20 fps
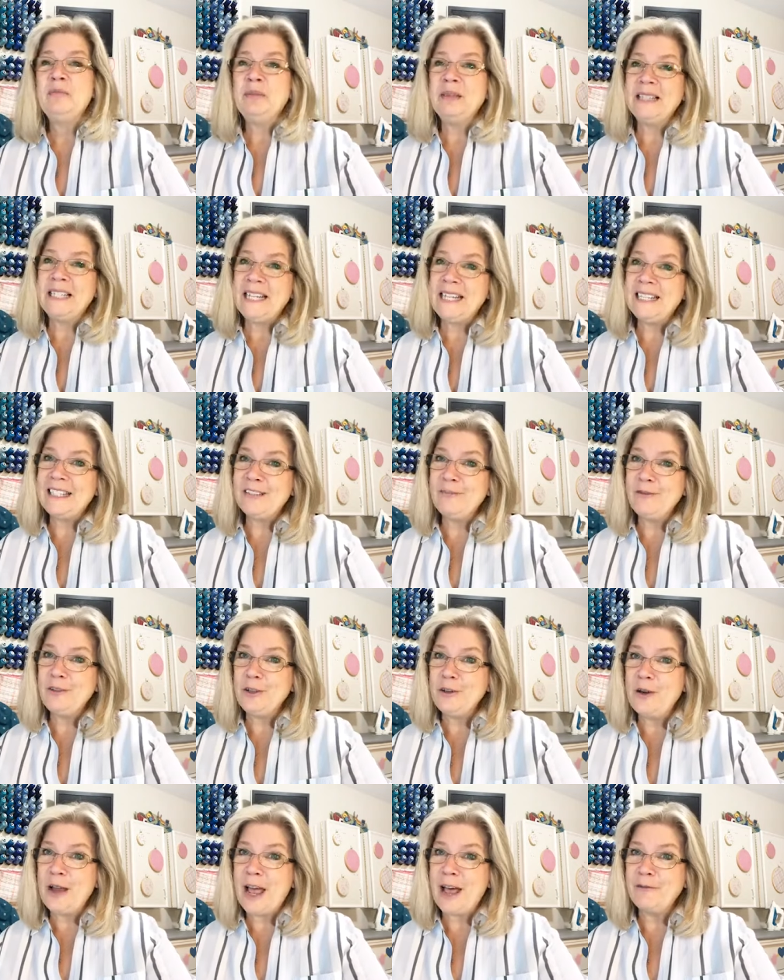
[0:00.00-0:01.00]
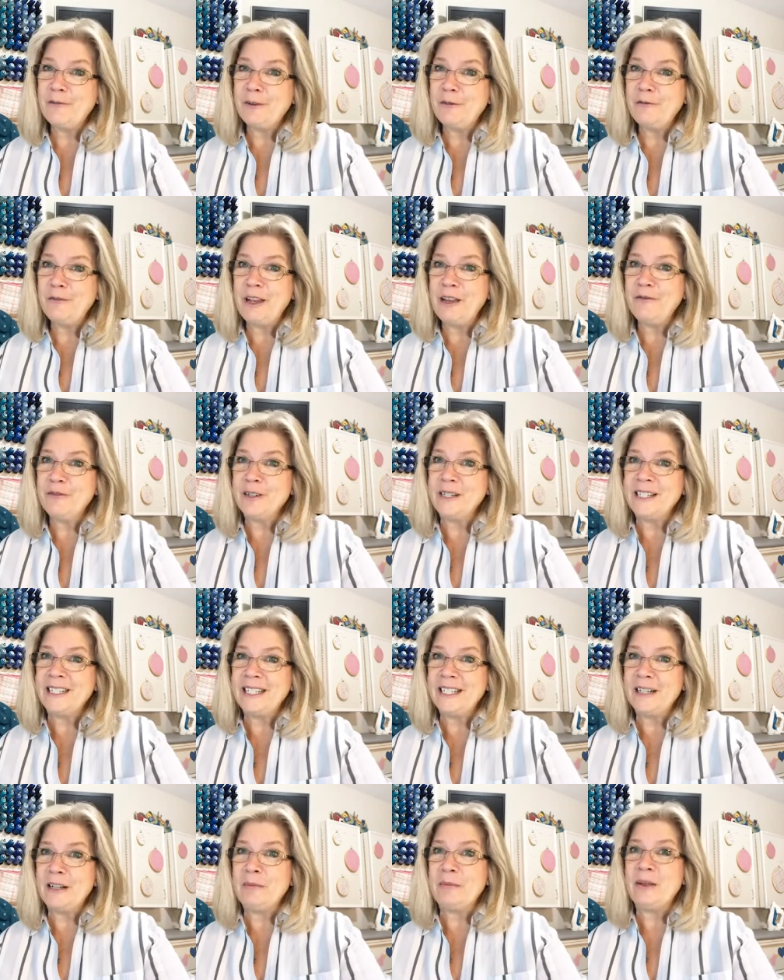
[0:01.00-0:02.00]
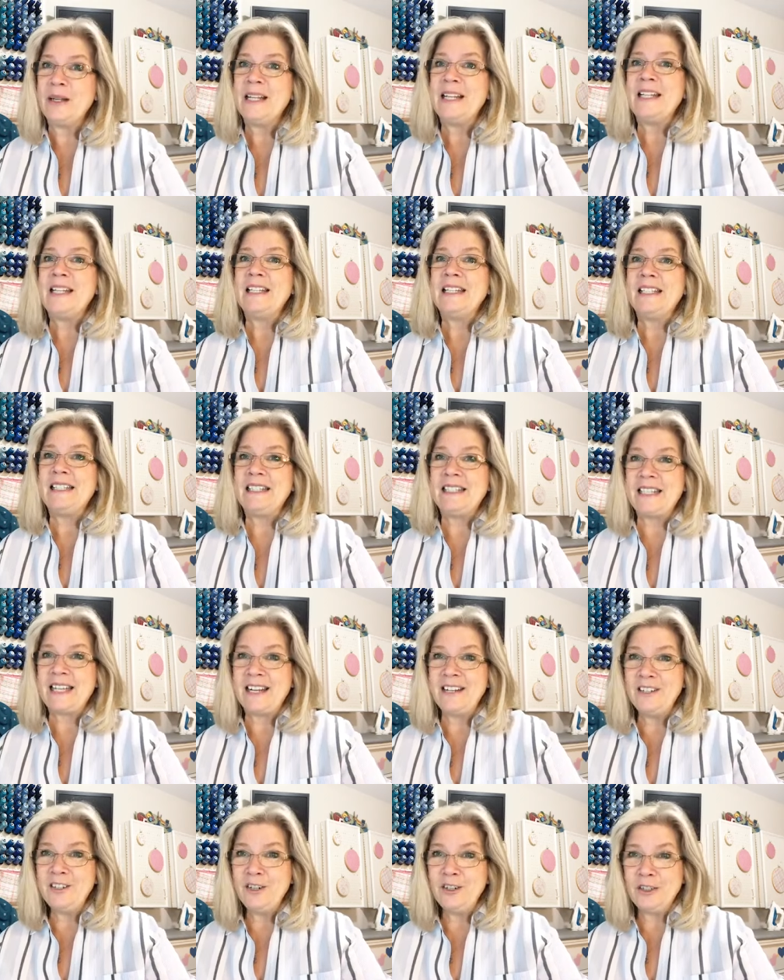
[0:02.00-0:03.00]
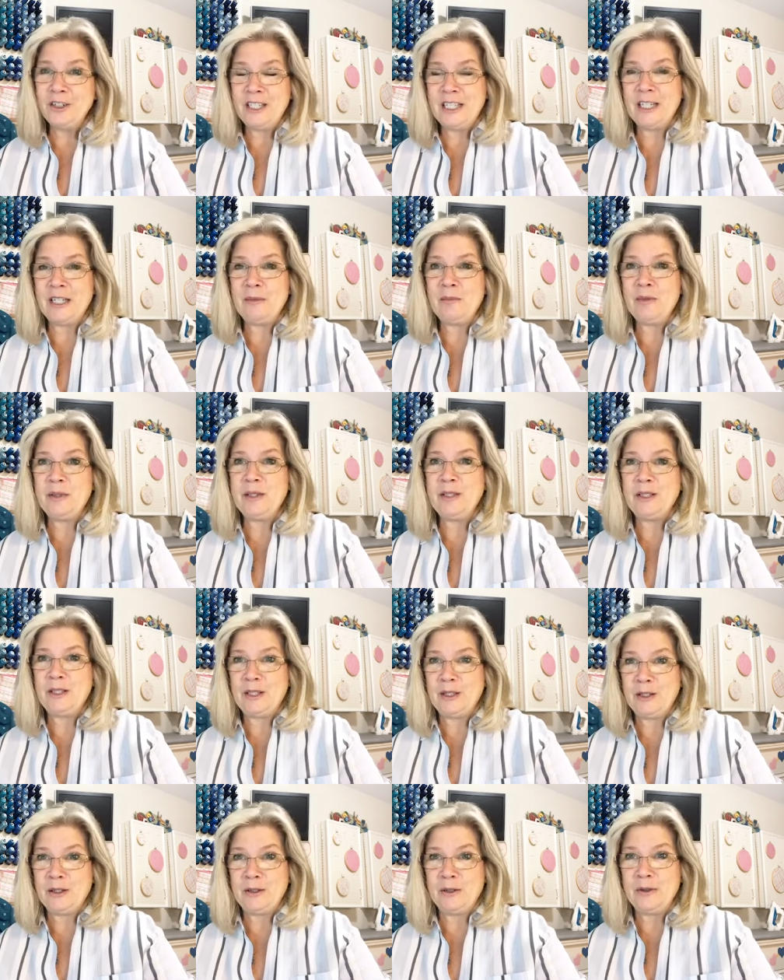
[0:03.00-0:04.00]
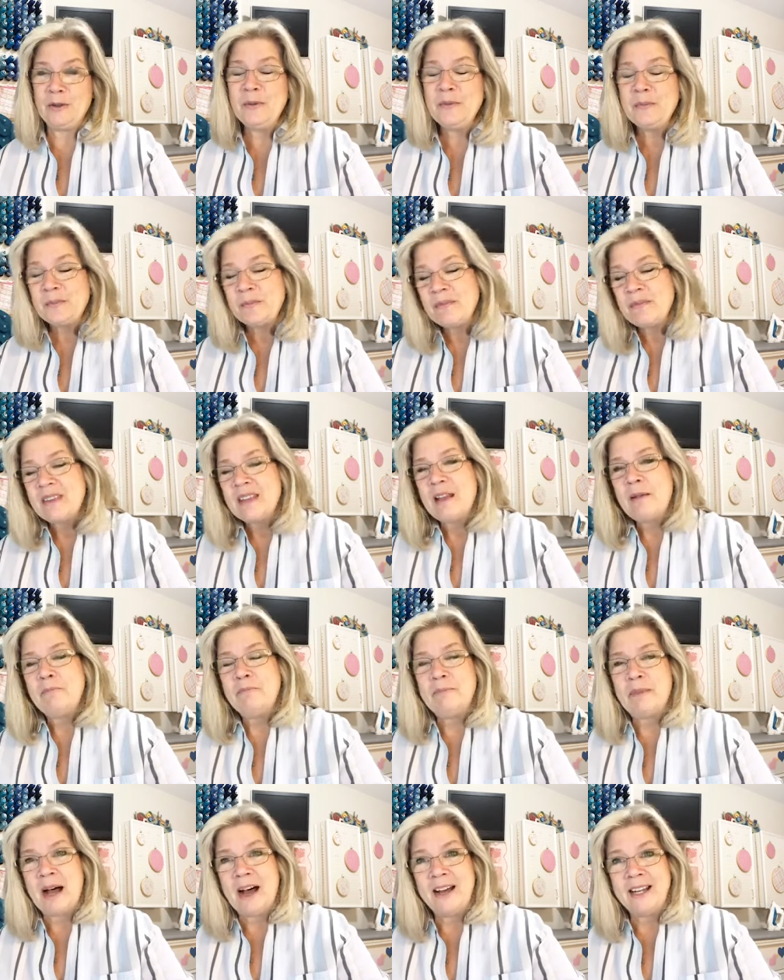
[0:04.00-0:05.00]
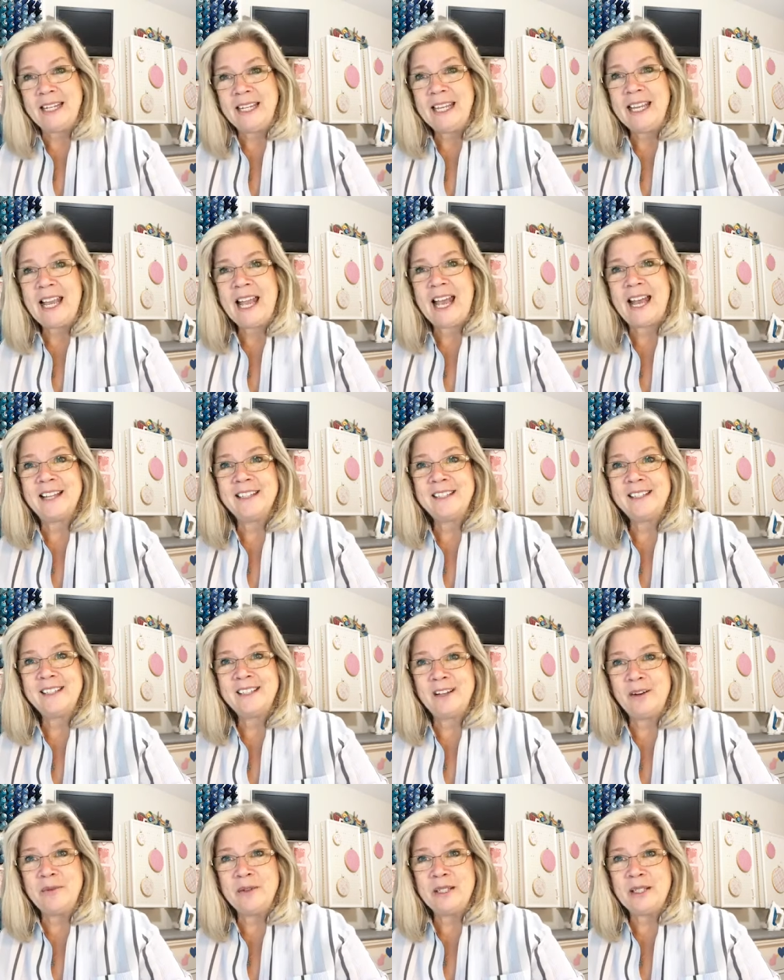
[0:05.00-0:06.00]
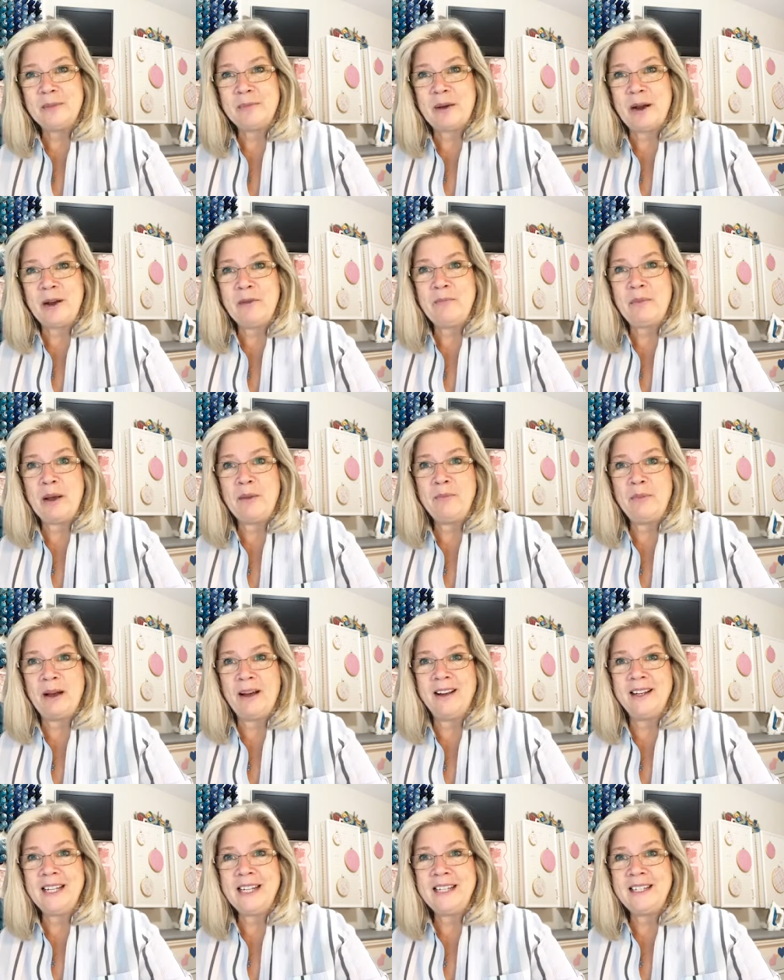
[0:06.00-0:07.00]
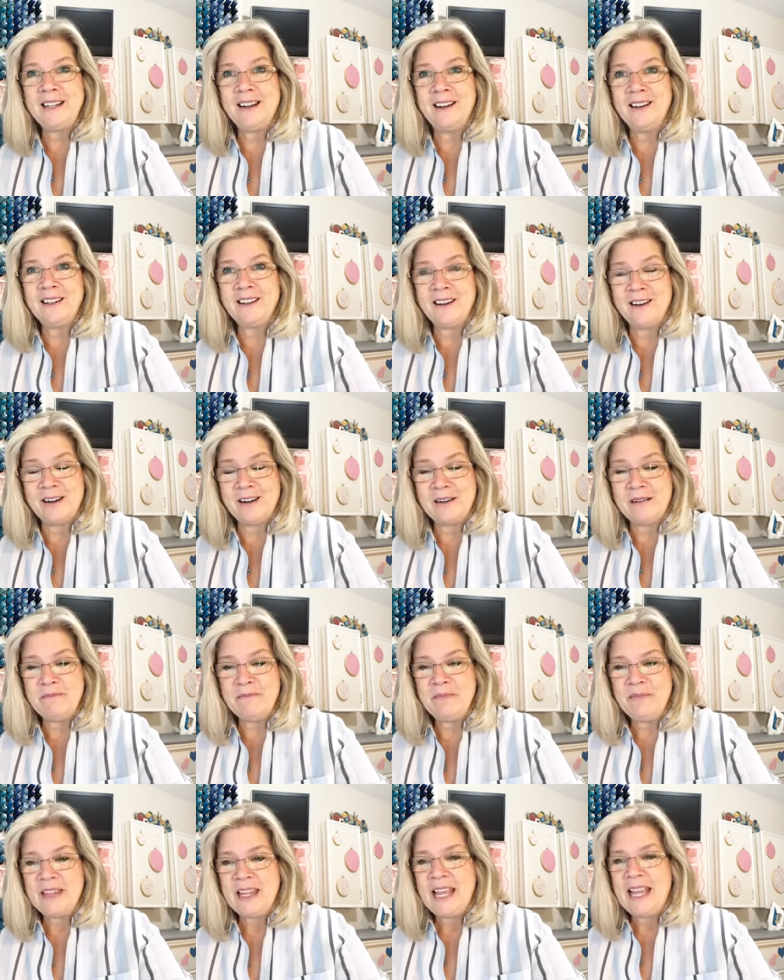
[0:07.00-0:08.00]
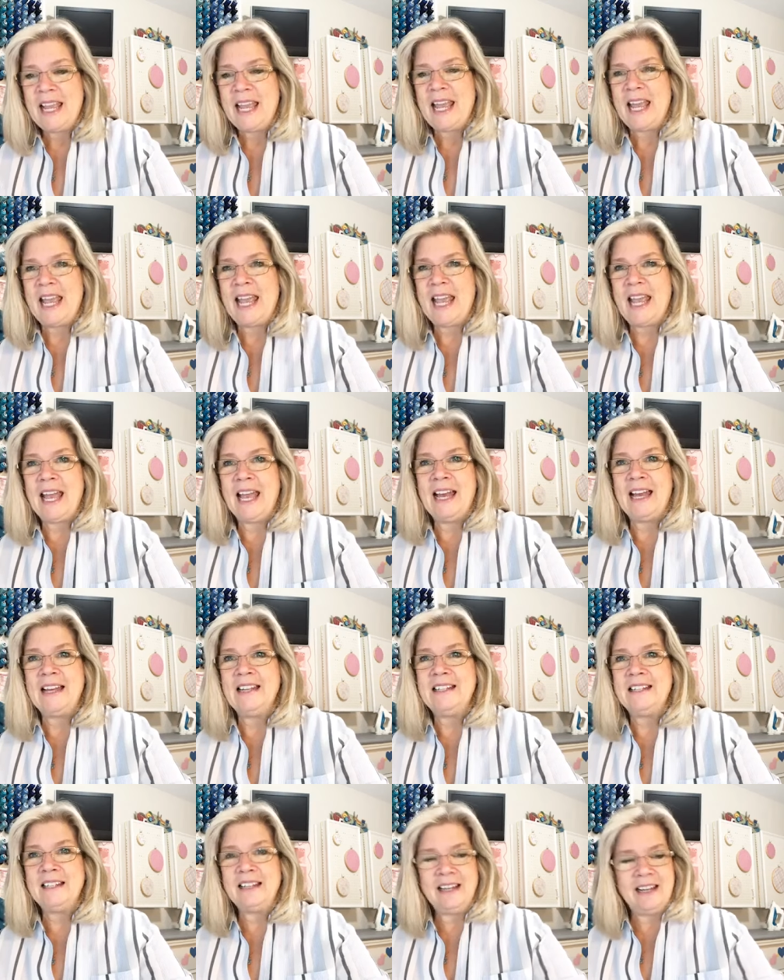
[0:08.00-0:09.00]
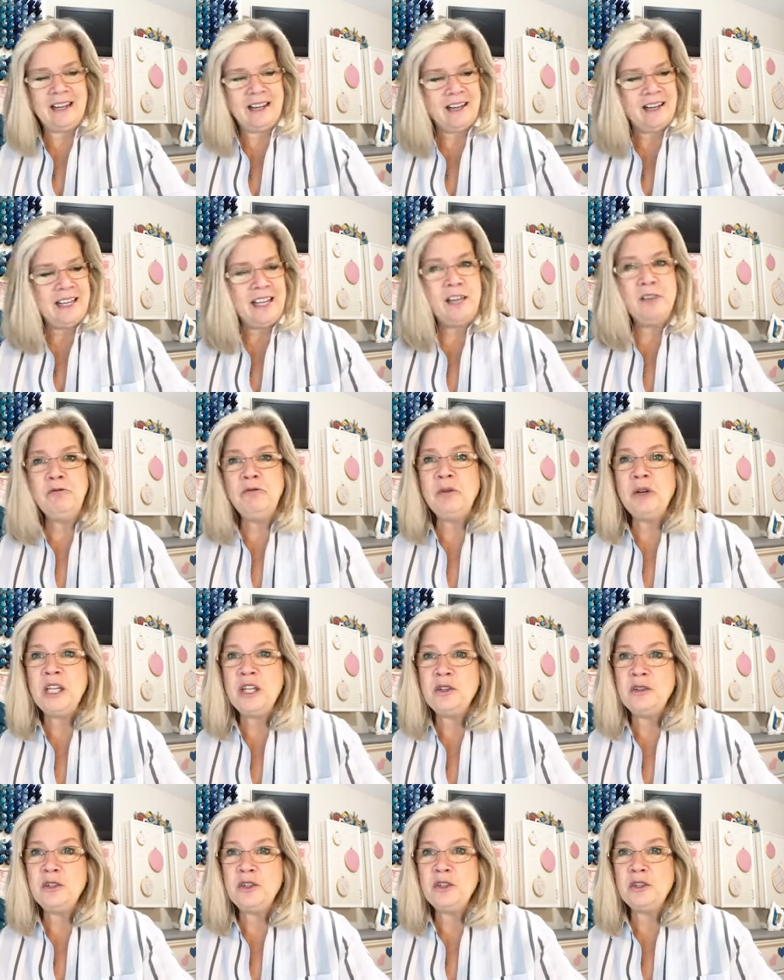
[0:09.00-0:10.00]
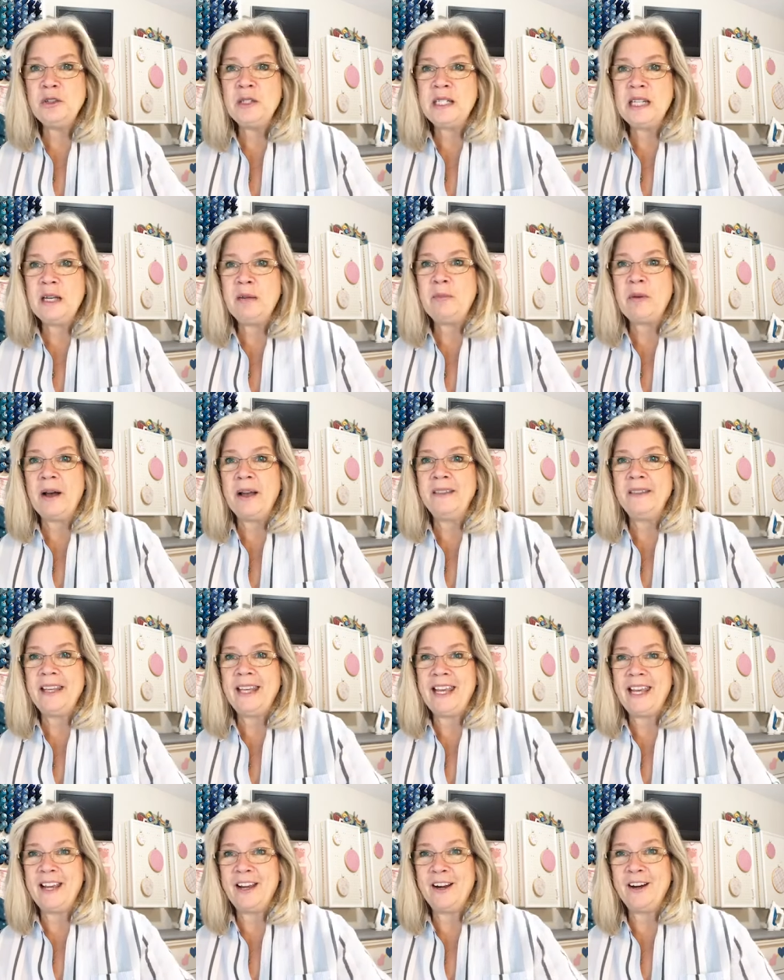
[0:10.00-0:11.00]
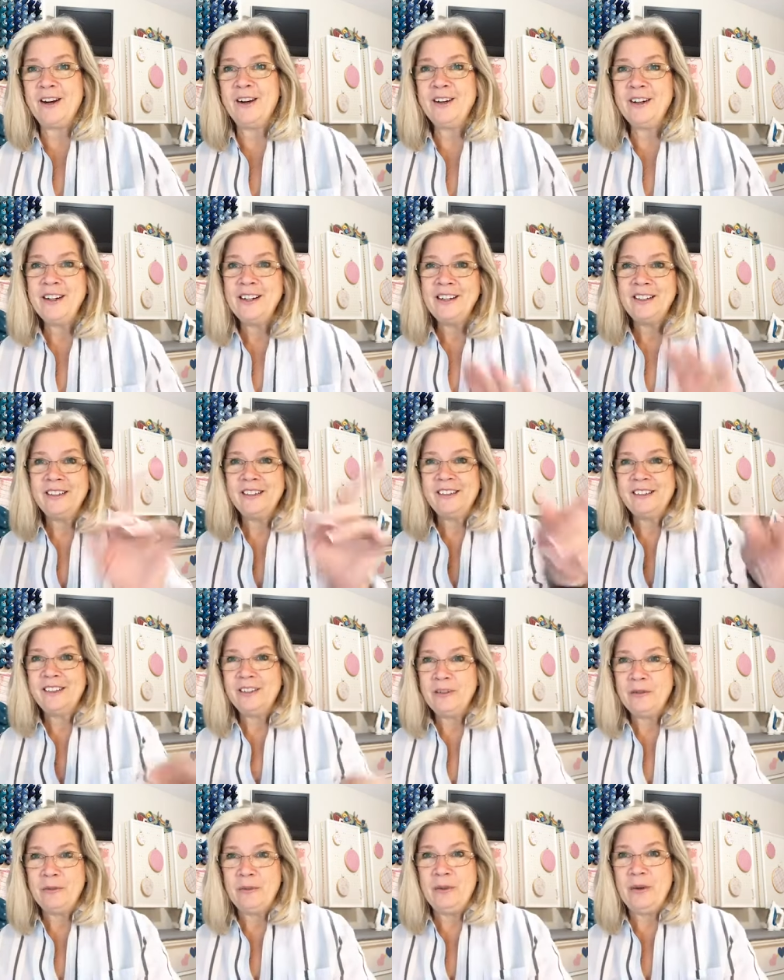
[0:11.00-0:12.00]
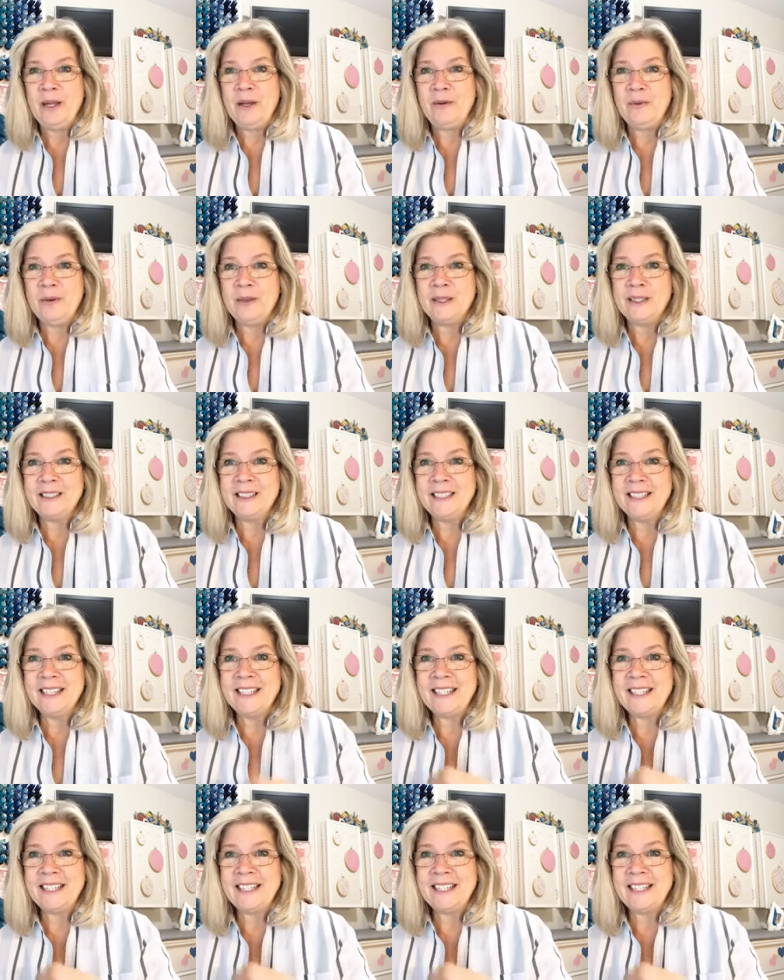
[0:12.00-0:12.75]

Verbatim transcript: Please, if you have a favorite tip, send your tips to Bonnie at soinspiredbybonnie.com. And uh, if we use your tip on the air, we will